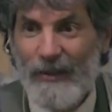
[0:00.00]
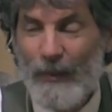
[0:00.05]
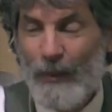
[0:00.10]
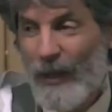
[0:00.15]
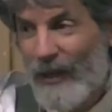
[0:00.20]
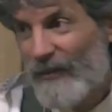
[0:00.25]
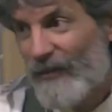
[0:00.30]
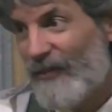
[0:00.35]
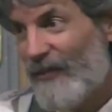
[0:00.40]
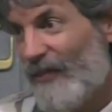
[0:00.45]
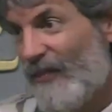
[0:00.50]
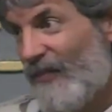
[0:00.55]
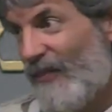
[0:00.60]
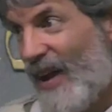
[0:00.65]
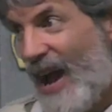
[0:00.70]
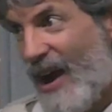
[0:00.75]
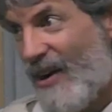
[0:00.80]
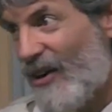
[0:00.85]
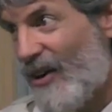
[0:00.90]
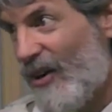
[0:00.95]
wife of the
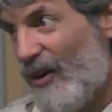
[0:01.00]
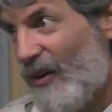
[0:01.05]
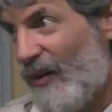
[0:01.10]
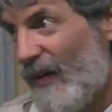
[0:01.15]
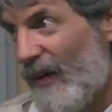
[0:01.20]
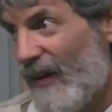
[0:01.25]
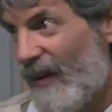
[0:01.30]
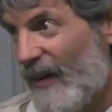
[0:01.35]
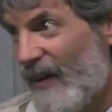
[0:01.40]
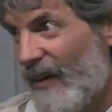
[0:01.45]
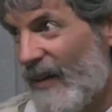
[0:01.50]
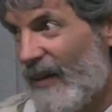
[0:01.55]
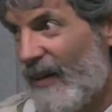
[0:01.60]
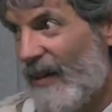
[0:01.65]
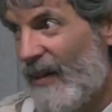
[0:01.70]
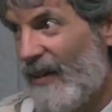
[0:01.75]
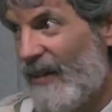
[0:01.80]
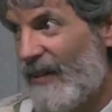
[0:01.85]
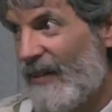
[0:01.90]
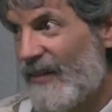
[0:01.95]
Pharaoh.
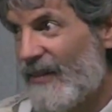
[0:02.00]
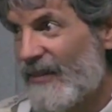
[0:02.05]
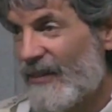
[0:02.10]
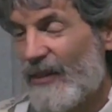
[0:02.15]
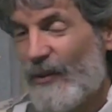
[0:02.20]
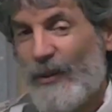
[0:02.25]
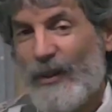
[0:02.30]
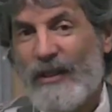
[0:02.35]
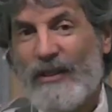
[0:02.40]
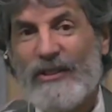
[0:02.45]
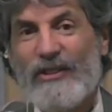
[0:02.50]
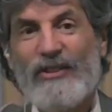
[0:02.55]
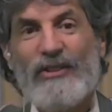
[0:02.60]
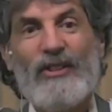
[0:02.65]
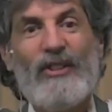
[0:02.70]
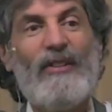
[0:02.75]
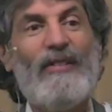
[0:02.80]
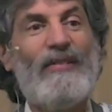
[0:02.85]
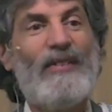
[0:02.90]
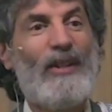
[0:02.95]
No way to
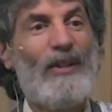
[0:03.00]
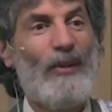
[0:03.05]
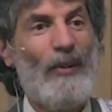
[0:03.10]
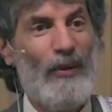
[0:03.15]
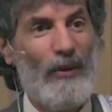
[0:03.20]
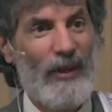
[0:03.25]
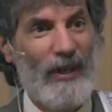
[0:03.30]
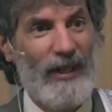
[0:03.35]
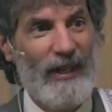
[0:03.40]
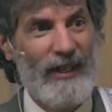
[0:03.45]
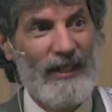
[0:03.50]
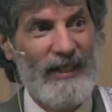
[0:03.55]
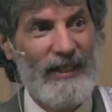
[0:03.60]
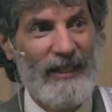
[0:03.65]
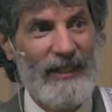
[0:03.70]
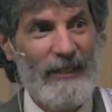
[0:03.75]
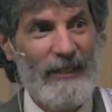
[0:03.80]
serve the Lord.